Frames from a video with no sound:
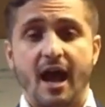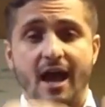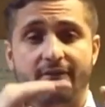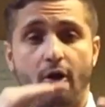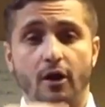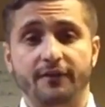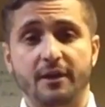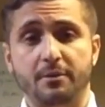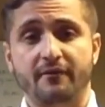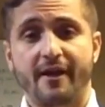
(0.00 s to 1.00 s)
I have all
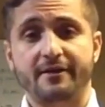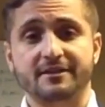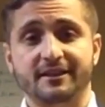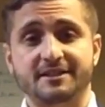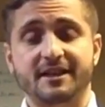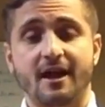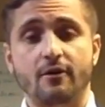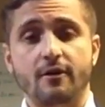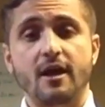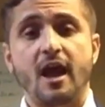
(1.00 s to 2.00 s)
10 providers listed
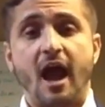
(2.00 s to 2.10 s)
out.